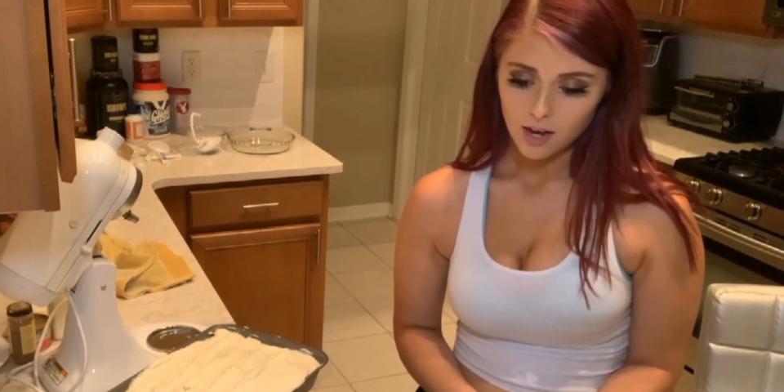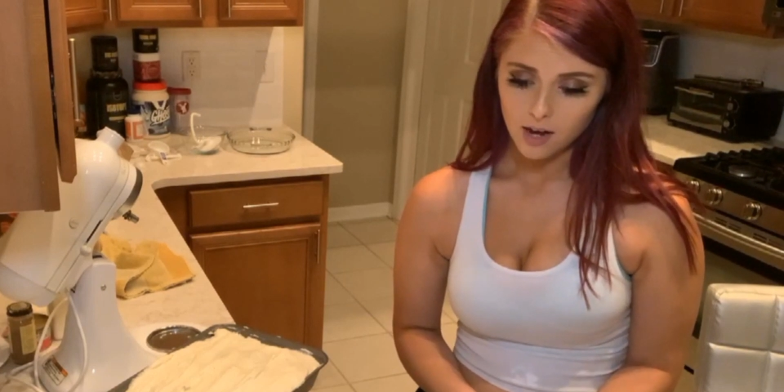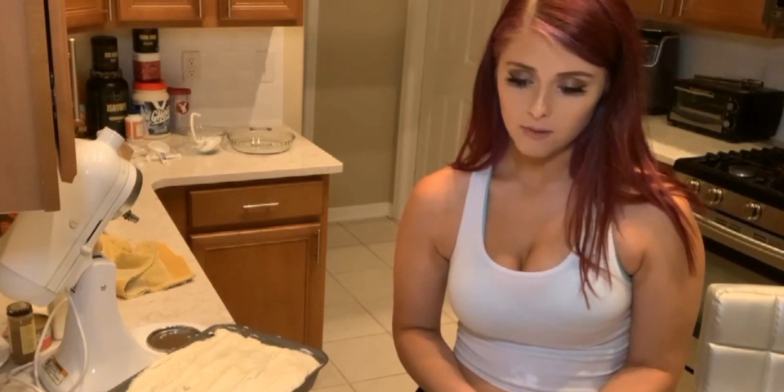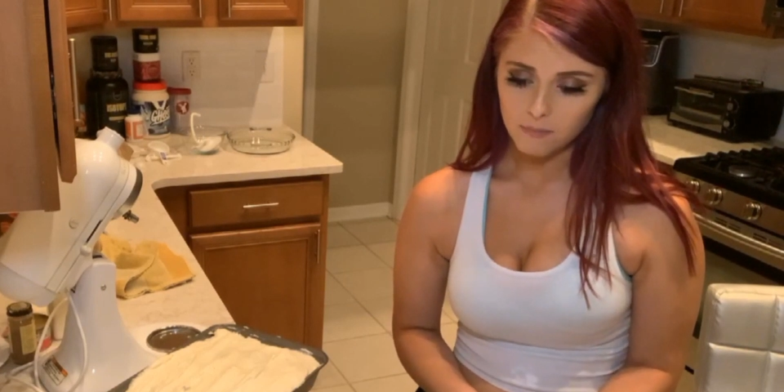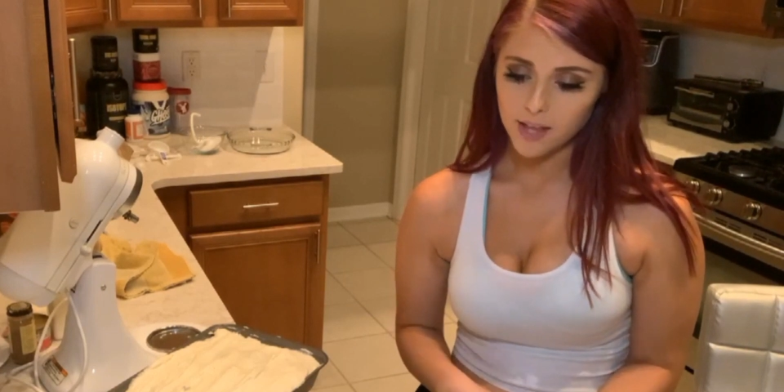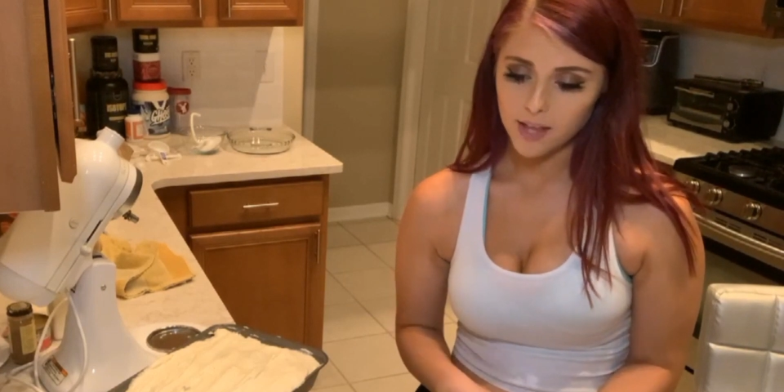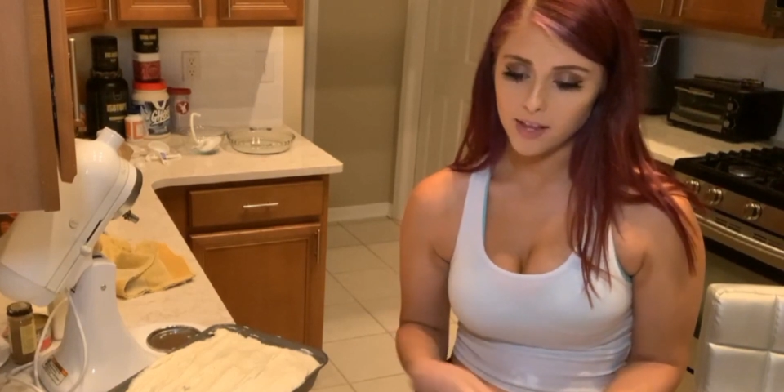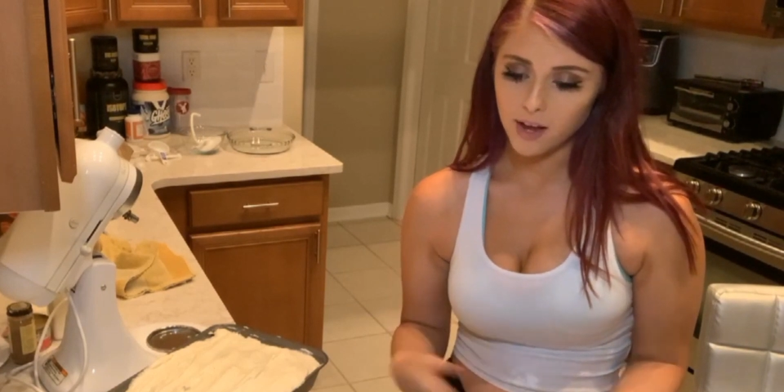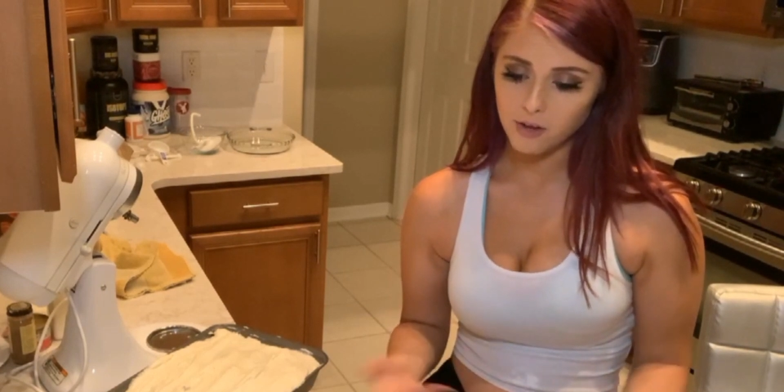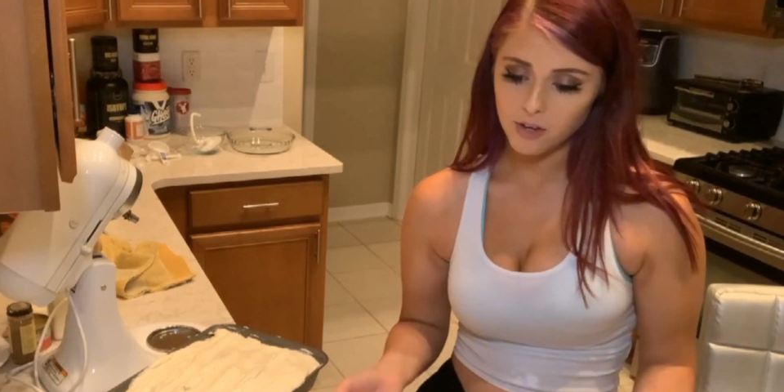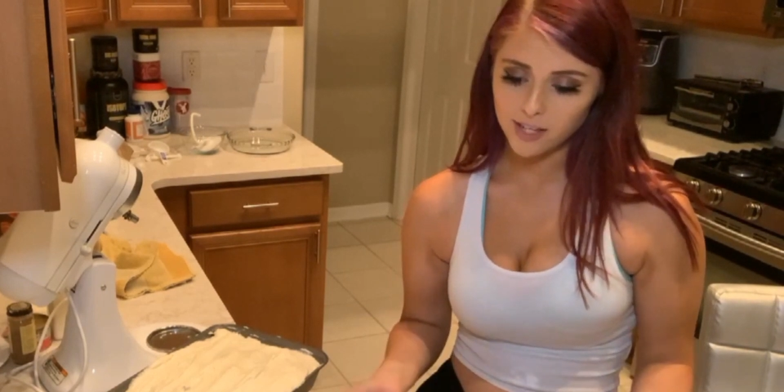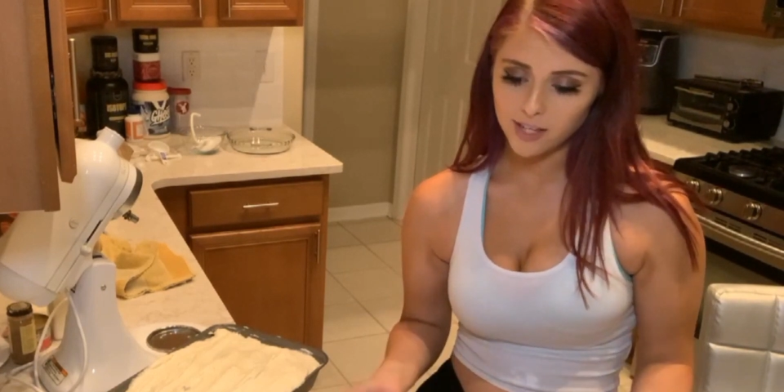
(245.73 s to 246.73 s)
Um, and
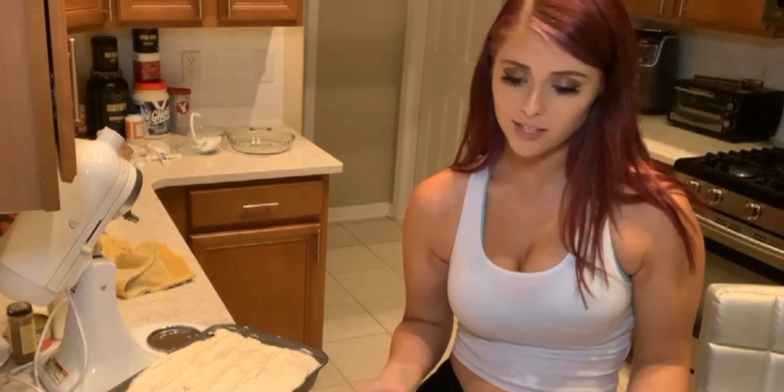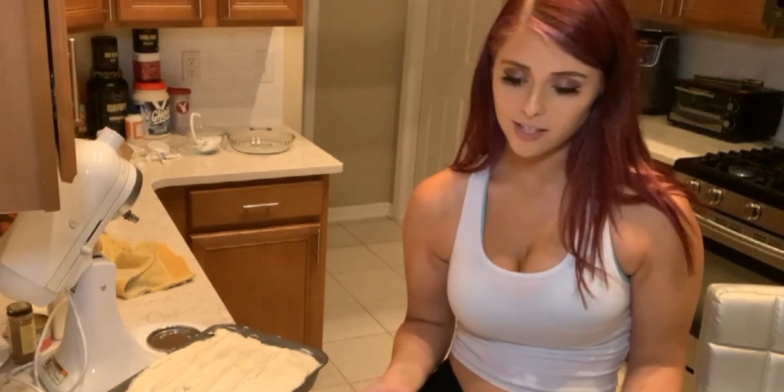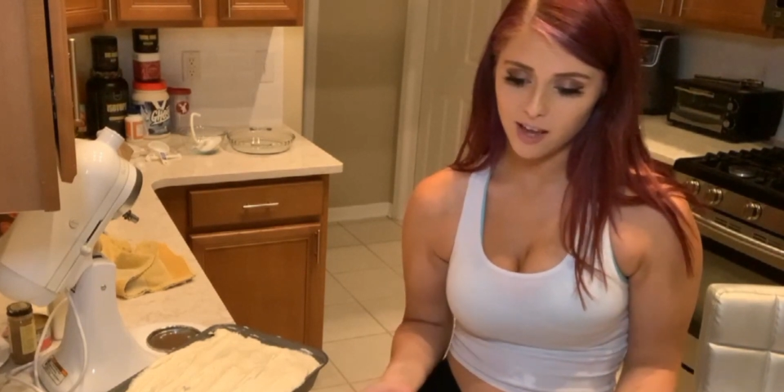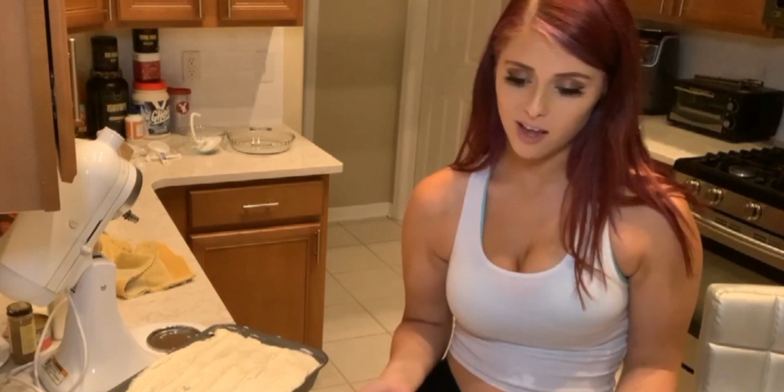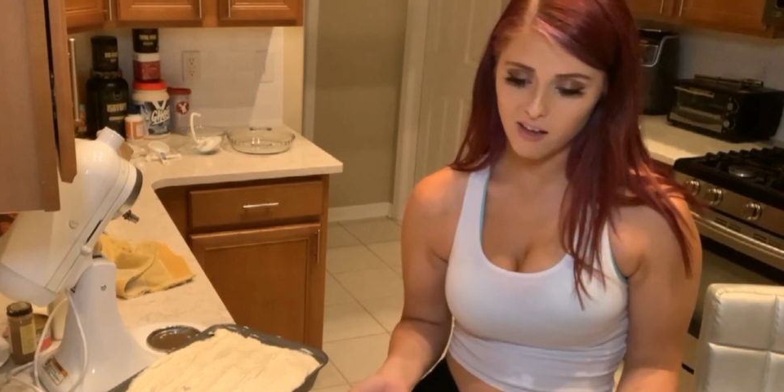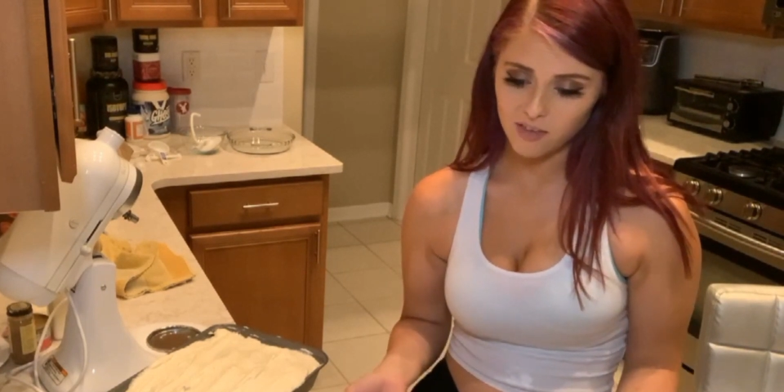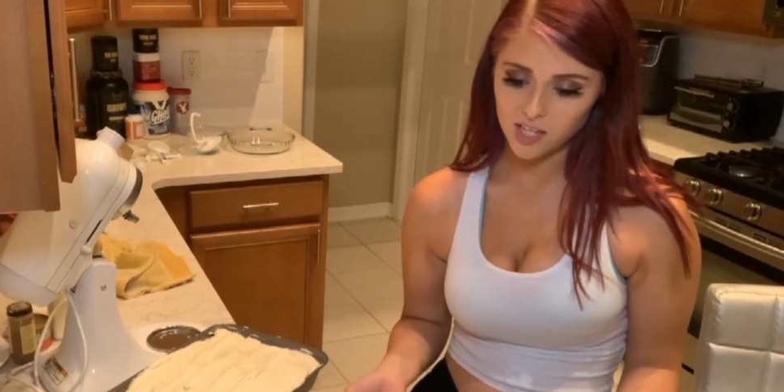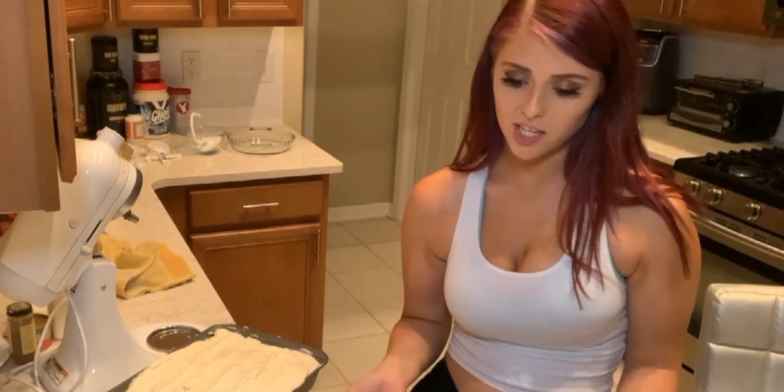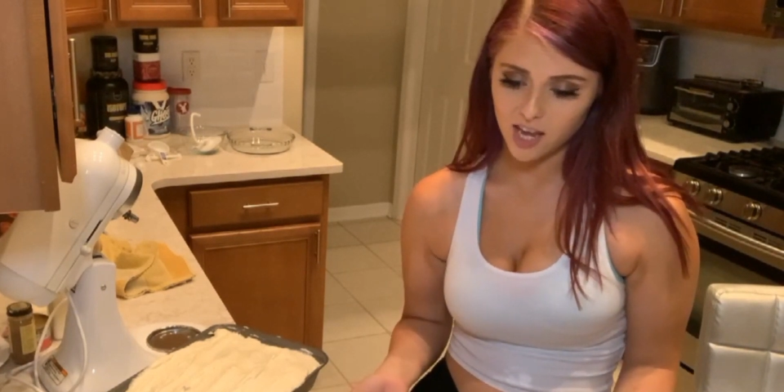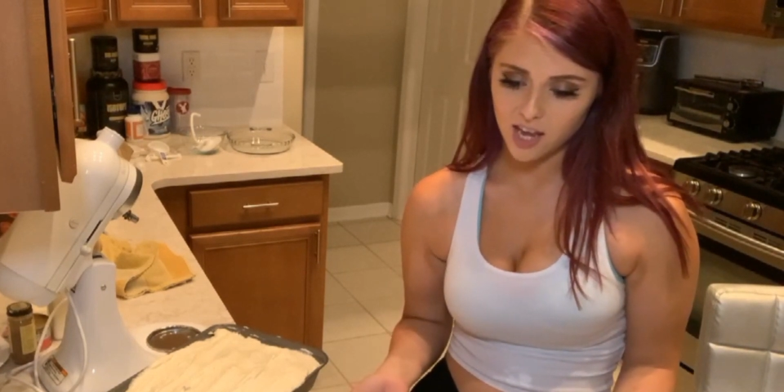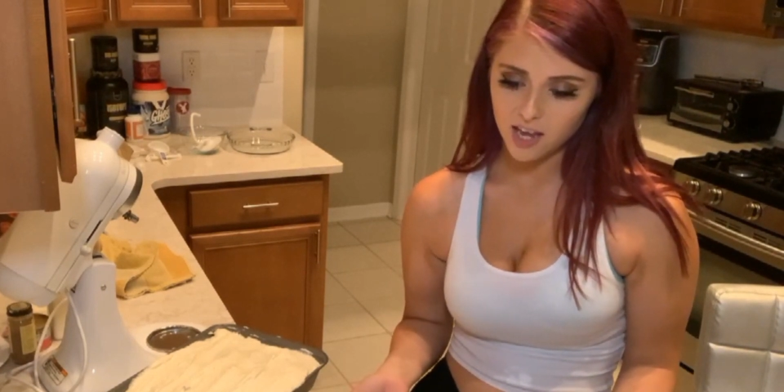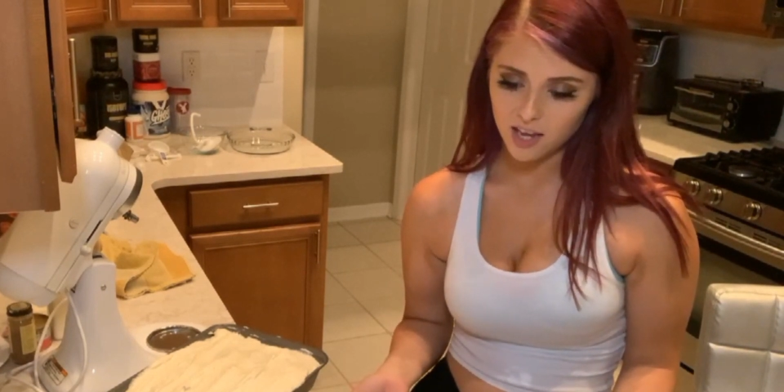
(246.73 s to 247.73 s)
now you guys can't have any
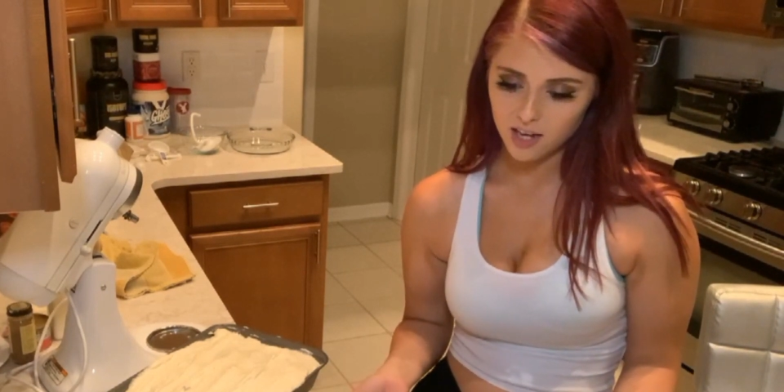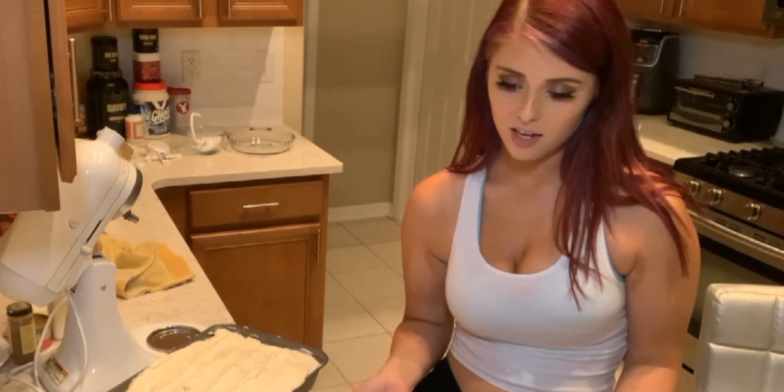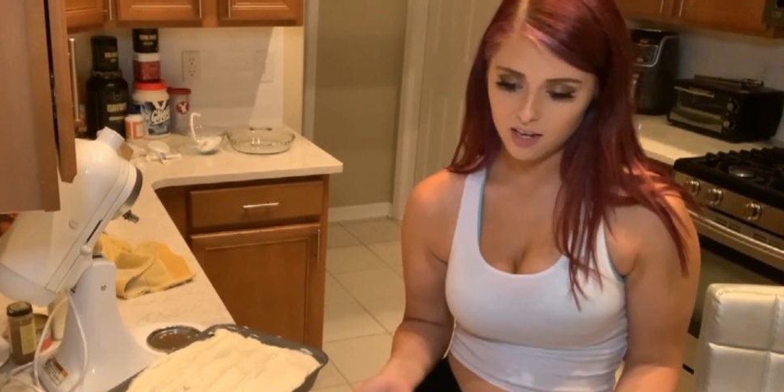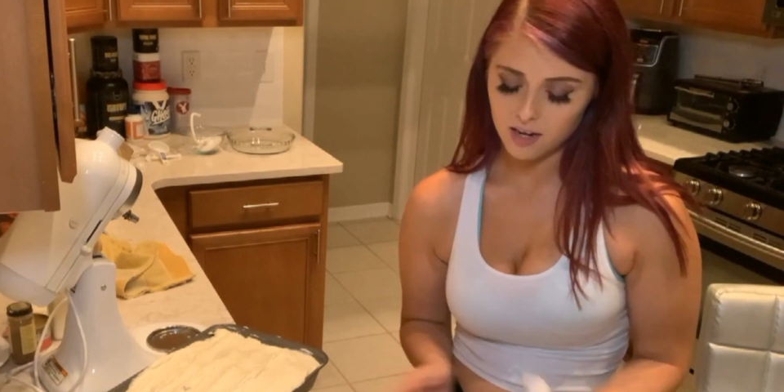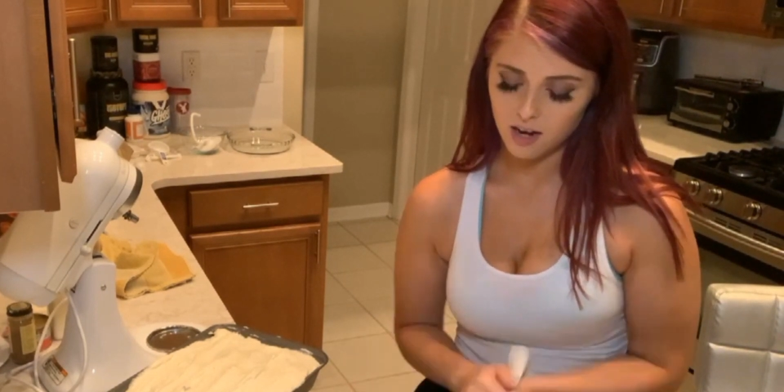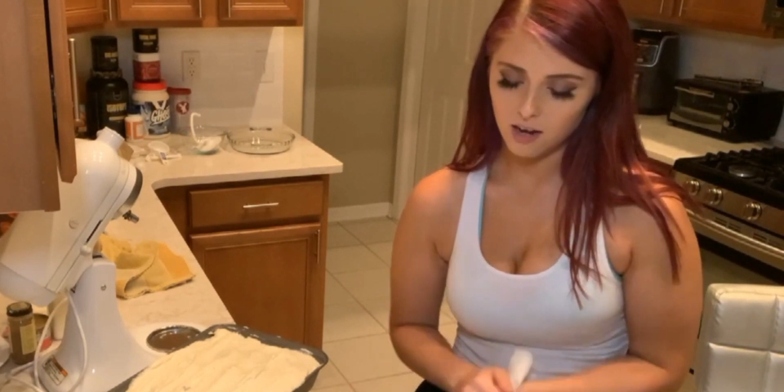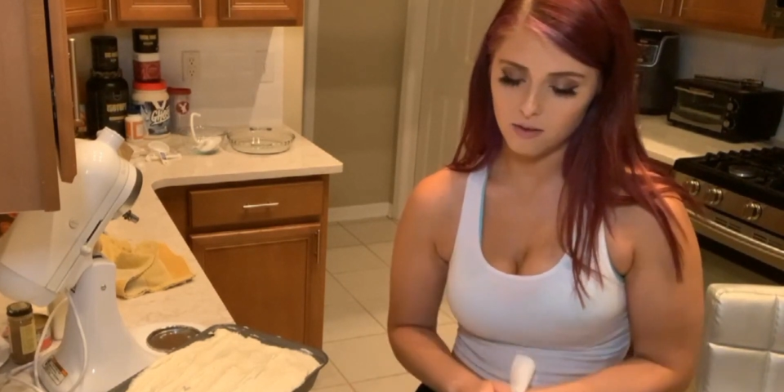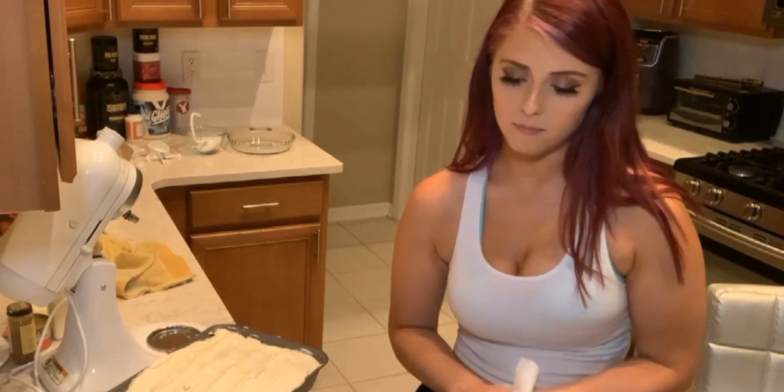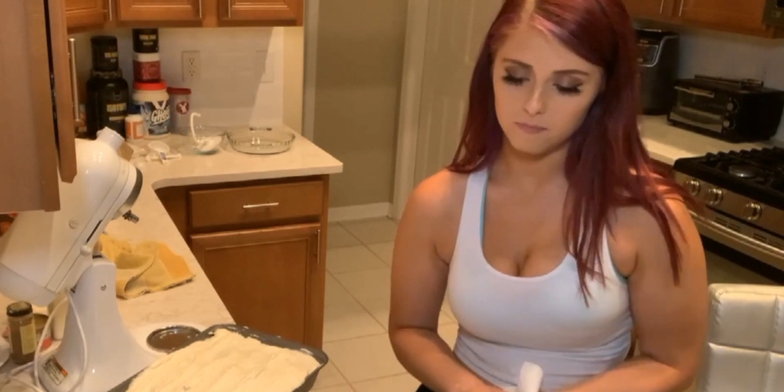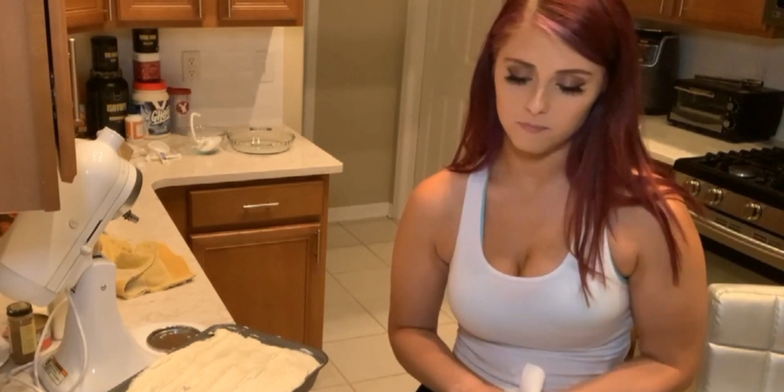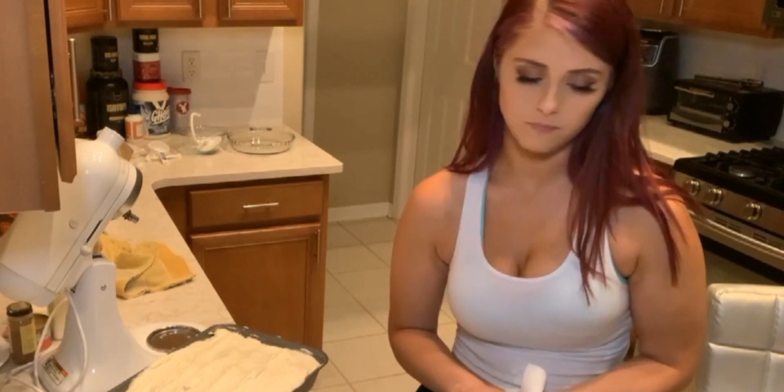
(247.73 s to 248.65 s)
cake. Um,